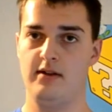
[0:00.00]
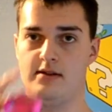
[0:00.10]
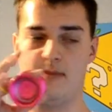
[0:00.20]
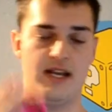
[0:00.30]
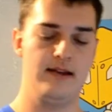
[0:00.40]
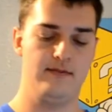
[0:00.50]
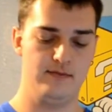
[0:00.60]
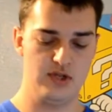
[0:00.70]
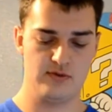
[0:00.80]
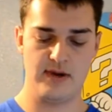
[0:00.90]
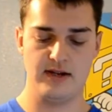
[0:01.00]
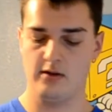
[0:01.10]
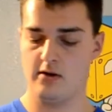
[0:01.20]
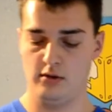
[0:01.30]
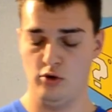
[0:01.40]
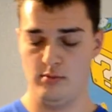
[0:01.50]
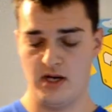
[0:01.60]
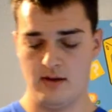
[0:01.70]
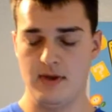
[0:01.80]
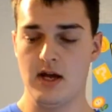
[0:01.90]
It's made out of just regular
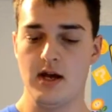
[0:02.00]
aluminum.